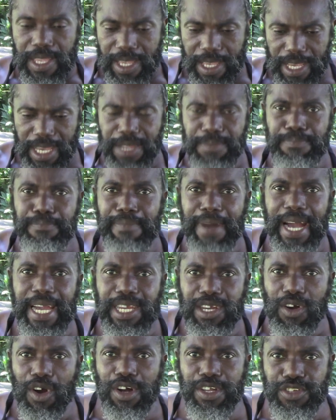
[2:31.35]
in my
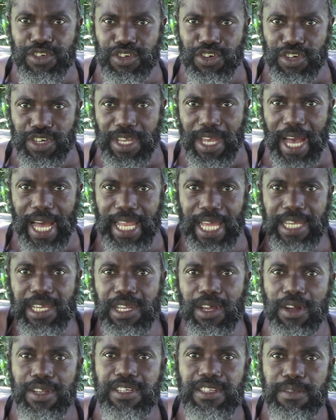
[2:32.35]
country, and I can
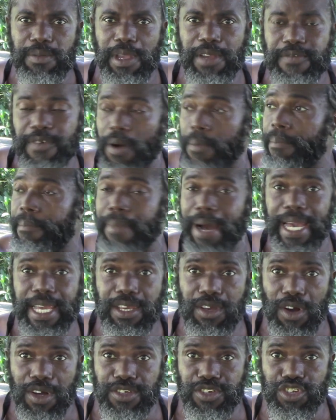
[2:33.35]
only speak for my
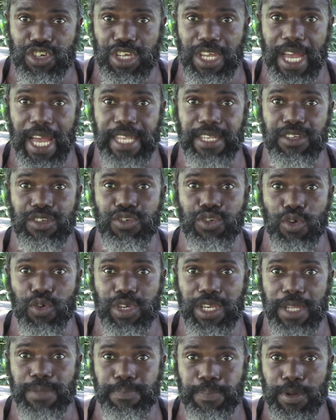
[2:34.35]
country, and you
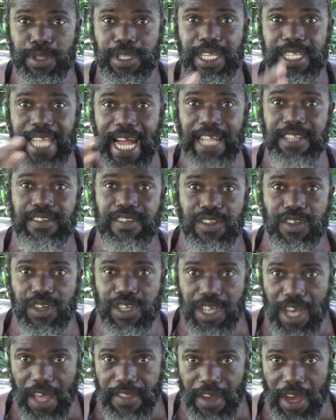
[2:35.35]
can put the dots
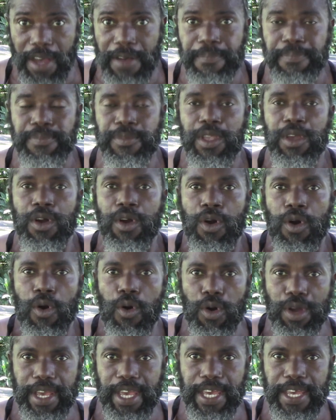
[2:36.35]
together,
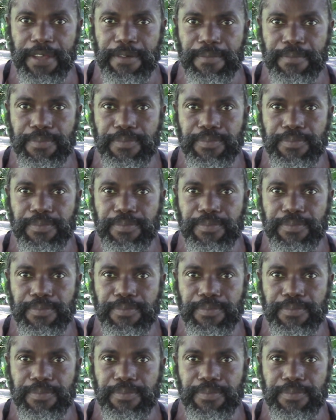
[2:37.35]
okay,